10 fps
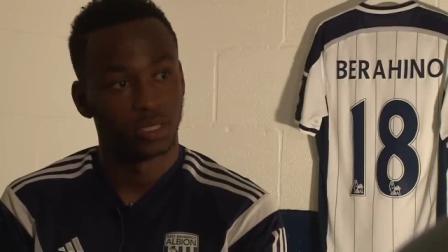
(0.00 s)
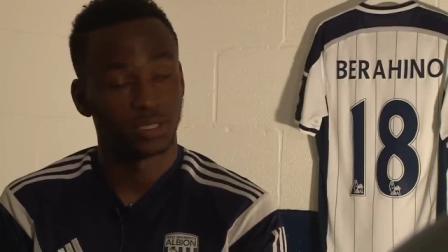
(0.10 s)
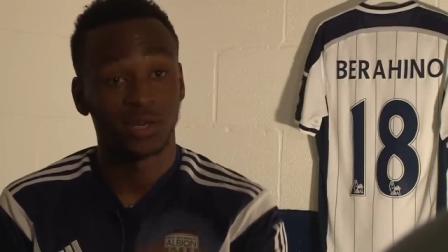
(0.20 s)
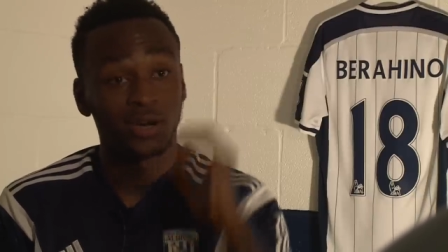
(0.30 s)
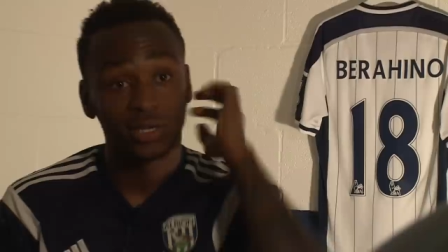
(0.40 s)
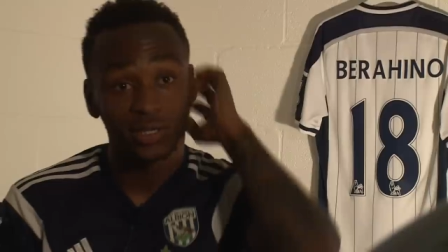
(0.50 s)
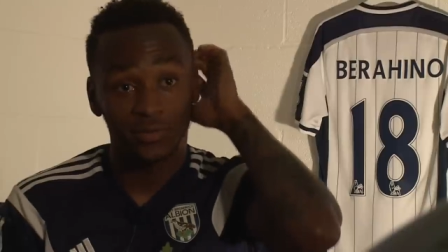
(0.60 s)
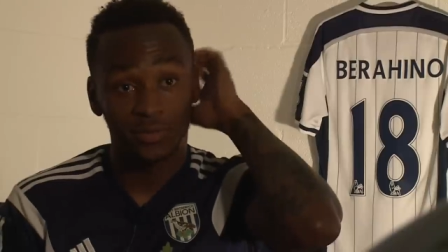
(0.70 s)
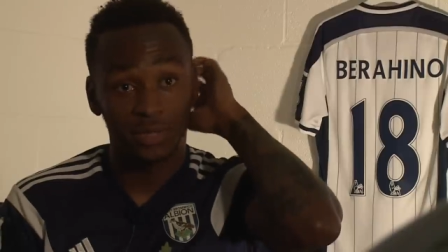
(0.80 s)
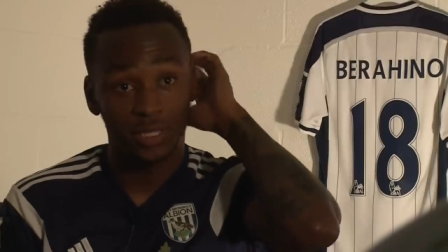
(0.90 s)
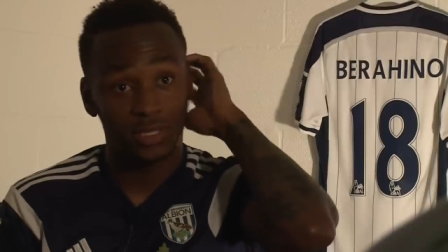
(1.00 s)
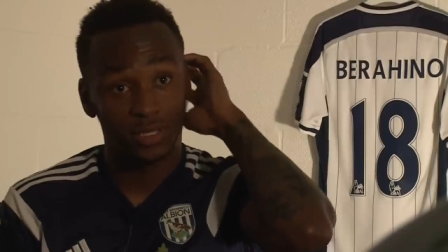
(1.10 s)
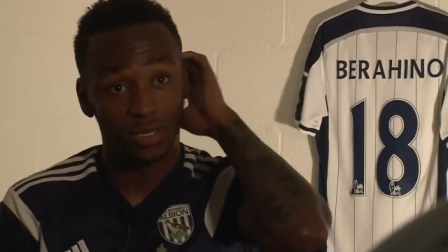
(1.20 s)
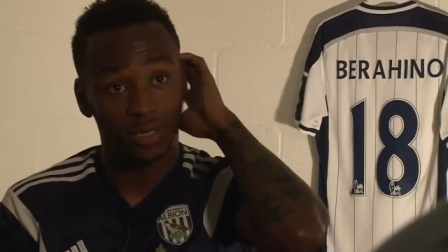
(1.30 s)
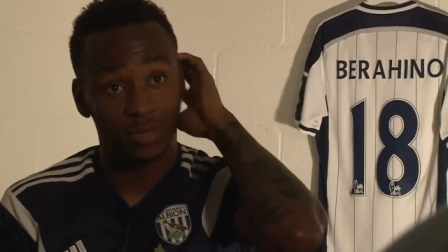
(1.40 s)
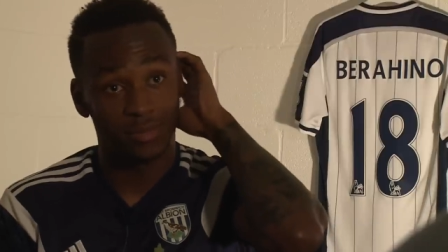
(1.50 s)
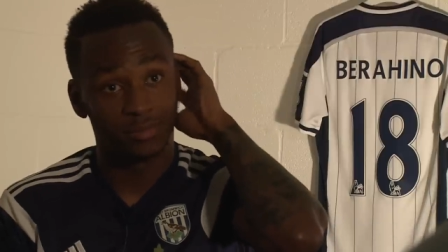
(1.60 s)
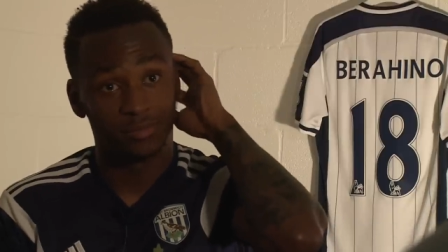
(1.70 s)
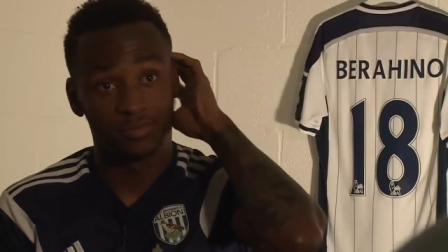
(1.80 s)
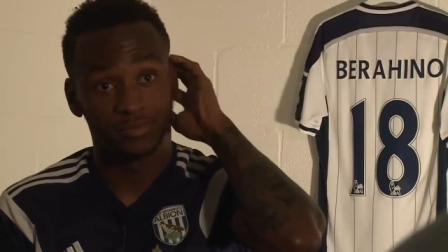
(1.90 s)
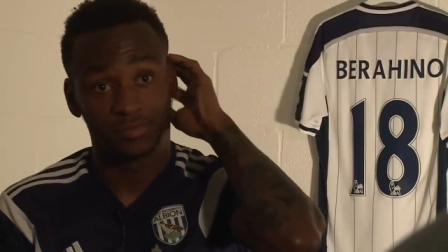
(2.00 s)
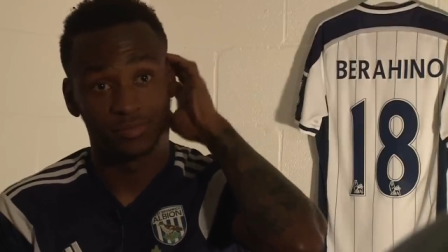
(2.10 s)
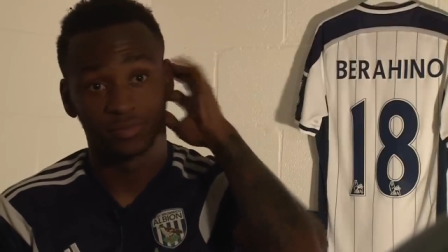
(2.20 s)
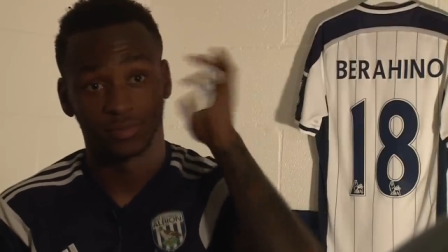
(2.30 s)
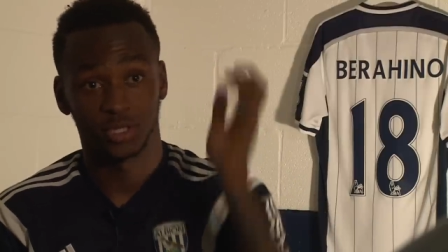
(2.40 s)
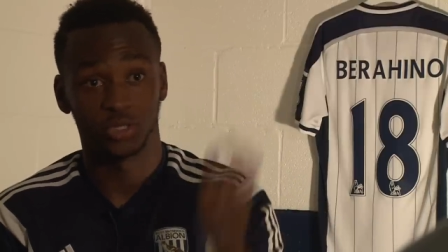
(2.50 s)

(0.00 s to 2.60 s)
It's an honour for me. It's